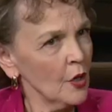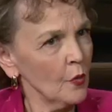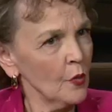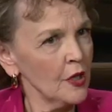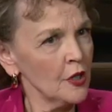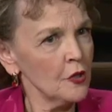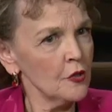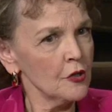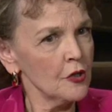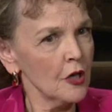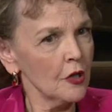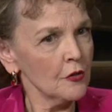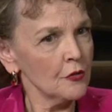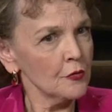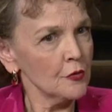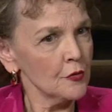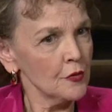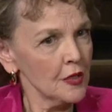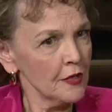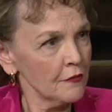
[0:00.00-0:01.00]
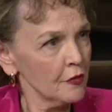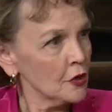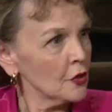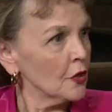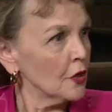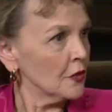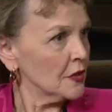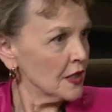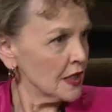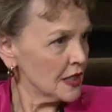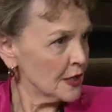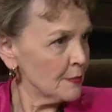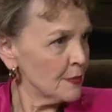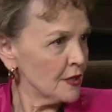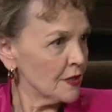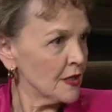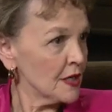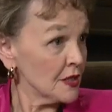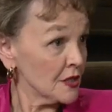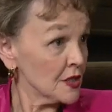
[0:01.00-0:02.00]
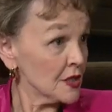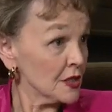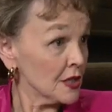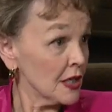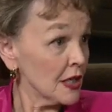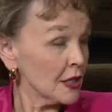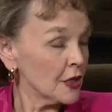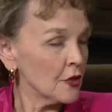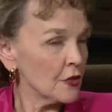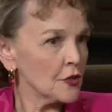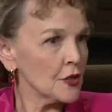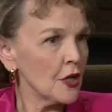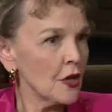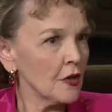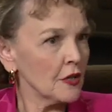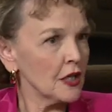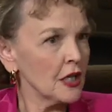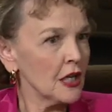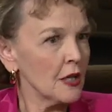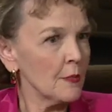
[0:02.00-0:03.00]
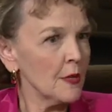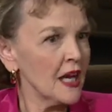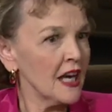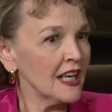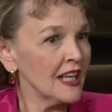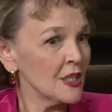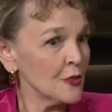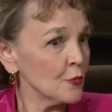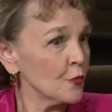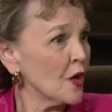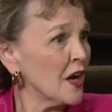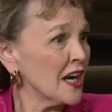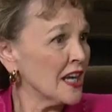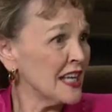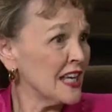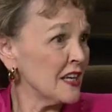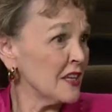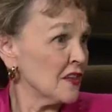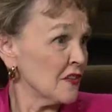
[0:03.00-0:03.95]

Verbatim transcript: When you go through difficult experiences like you're talking about, is writing